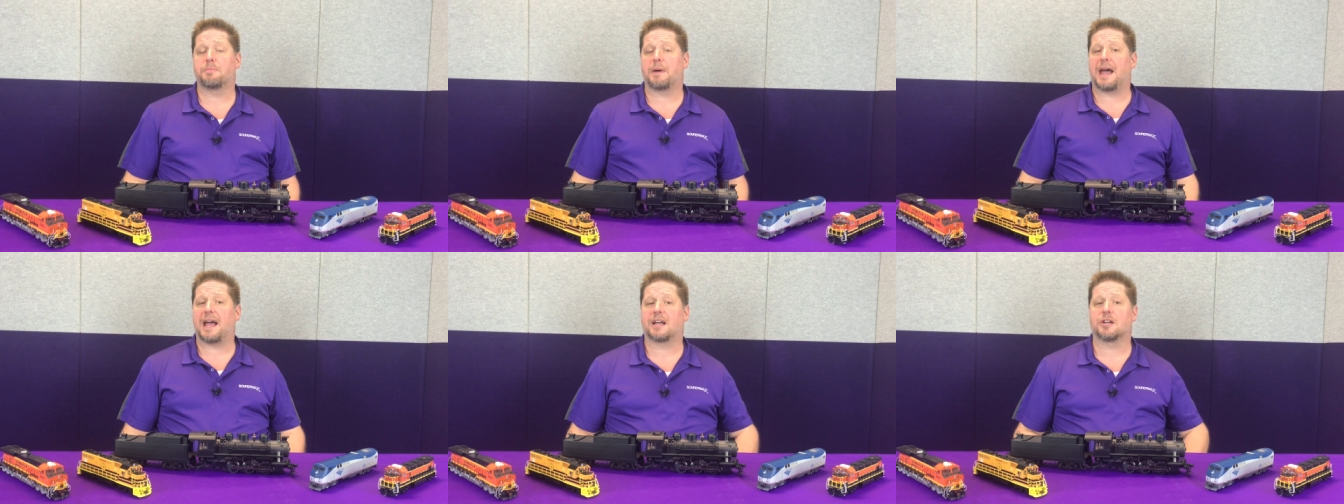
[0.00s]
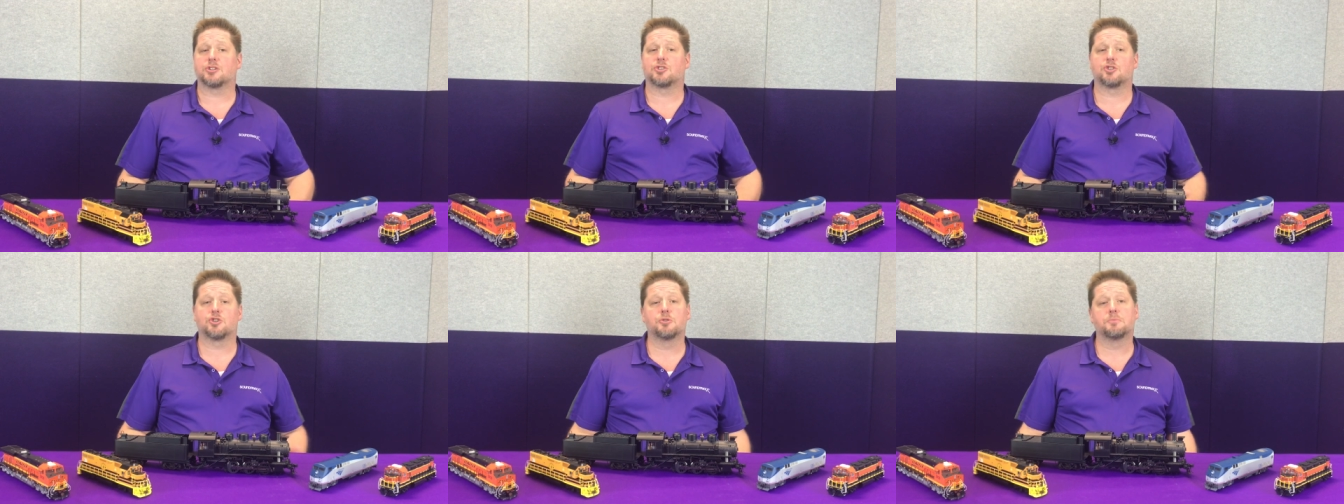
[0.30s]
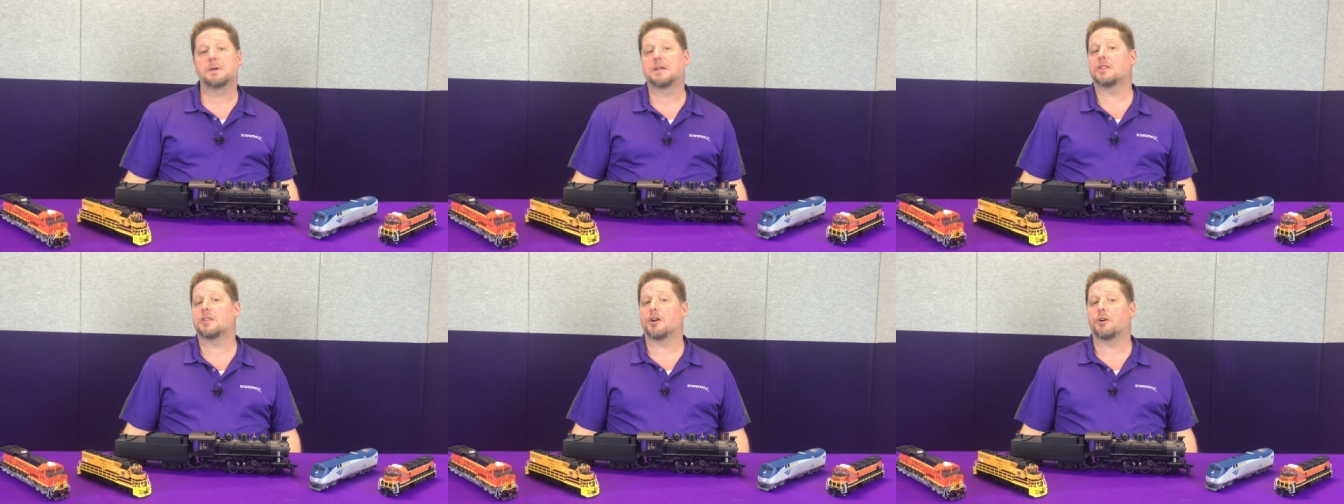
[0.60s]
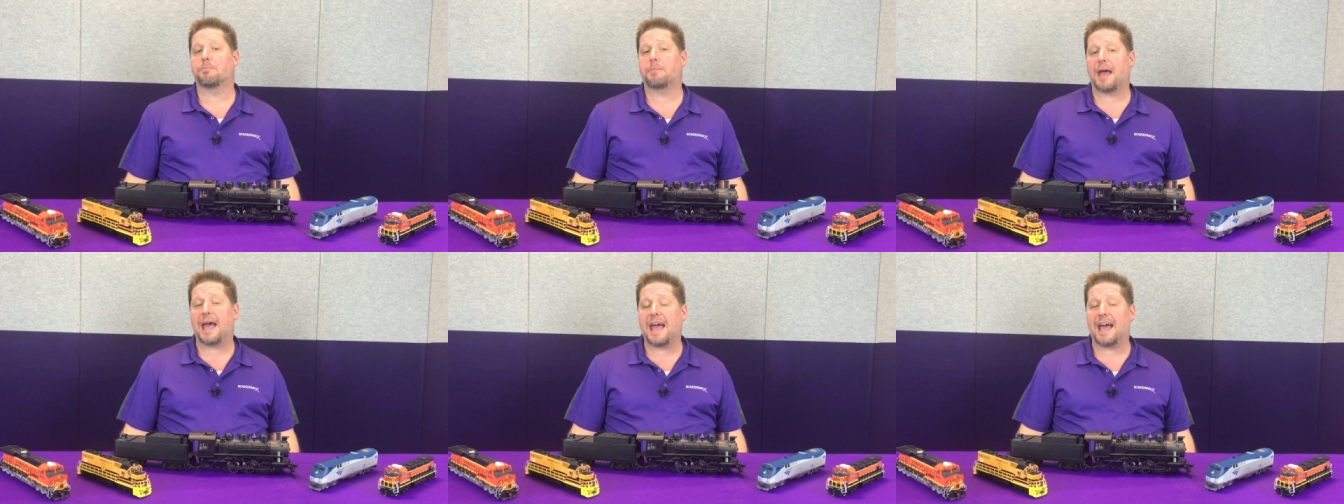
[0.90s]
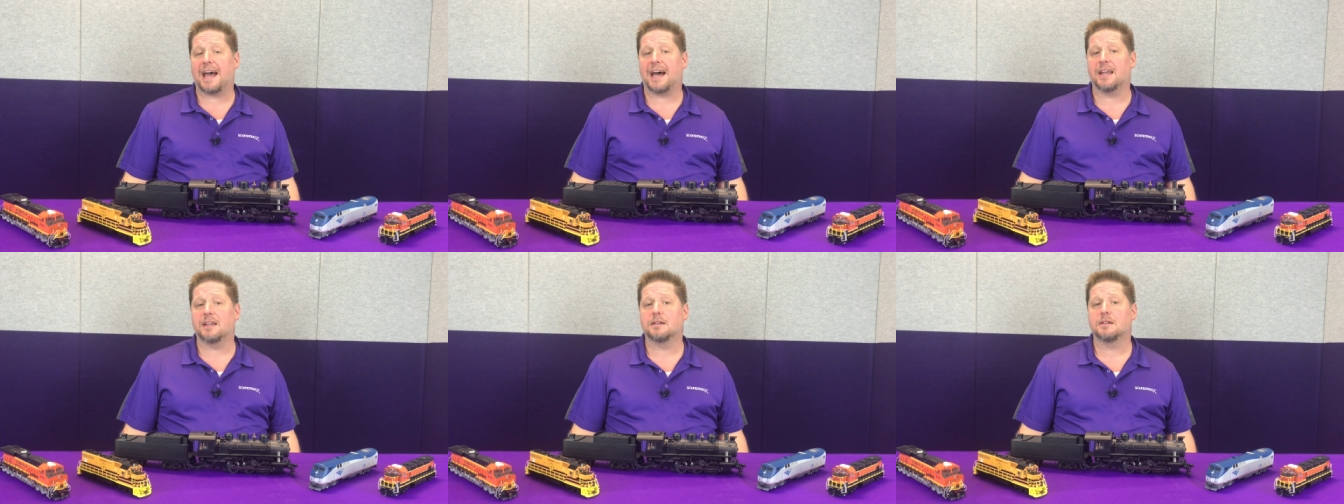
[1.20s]
back, assuming they're
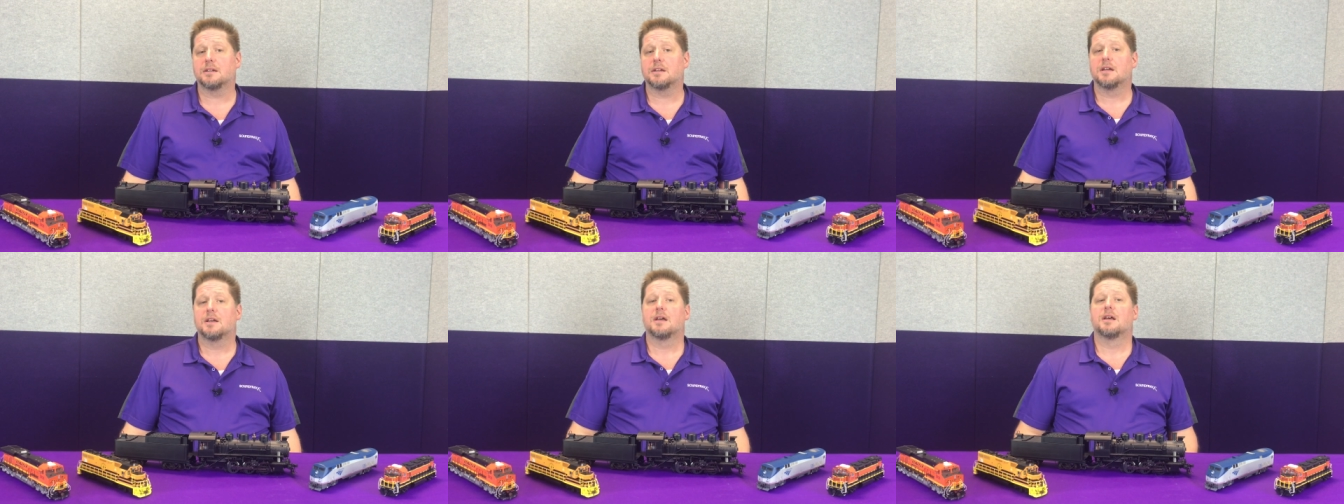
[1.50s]
bad,